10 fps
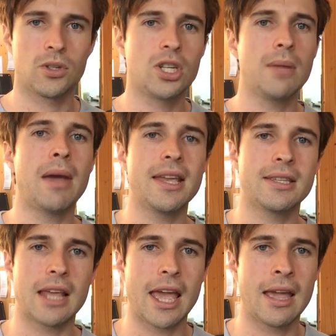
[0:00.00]
She may
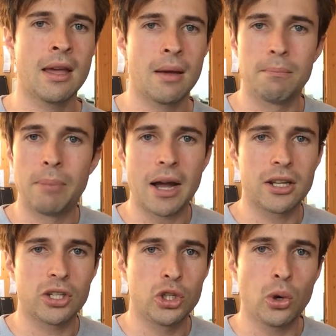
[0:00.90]
say, But
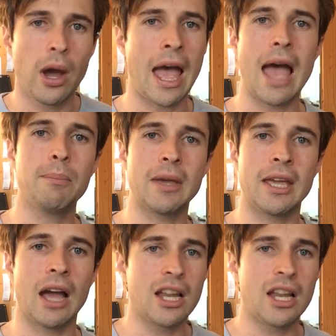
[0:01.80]
you're happy.